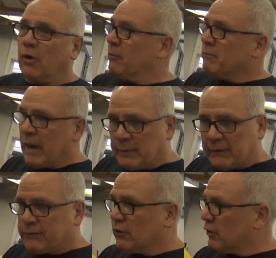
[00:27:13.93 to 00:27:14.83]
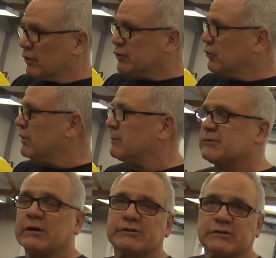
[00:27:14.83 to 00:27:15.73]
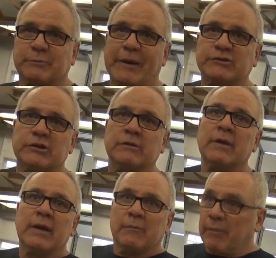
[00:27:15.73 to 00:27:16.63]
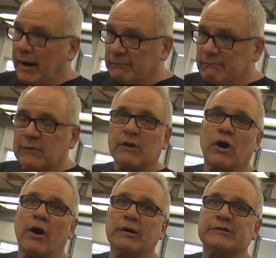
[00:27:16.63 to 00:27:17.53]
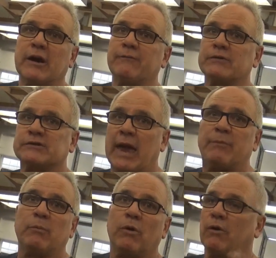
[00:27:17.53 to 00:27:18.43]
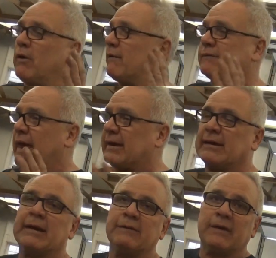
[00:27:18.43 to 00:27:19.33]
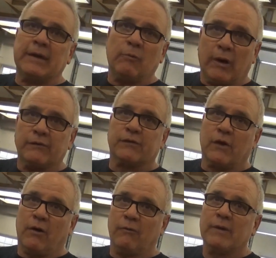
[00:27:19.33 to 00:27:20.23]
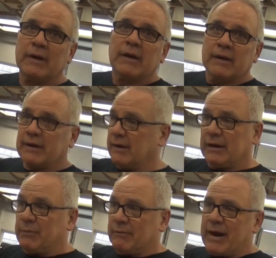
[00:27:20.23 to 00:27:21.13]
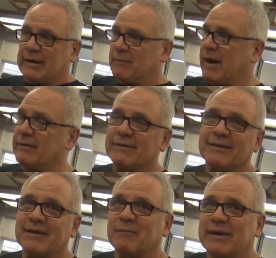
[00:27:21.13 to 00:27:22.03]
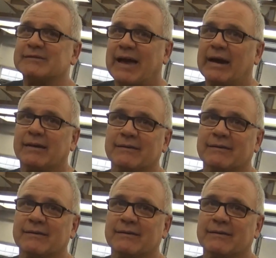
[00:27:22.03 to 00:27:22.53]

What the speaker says: Maybe a few little tune-ups on the suspension, but the car itself is capable of taking anything he wants. So it'll be ready, man. It'll be excited.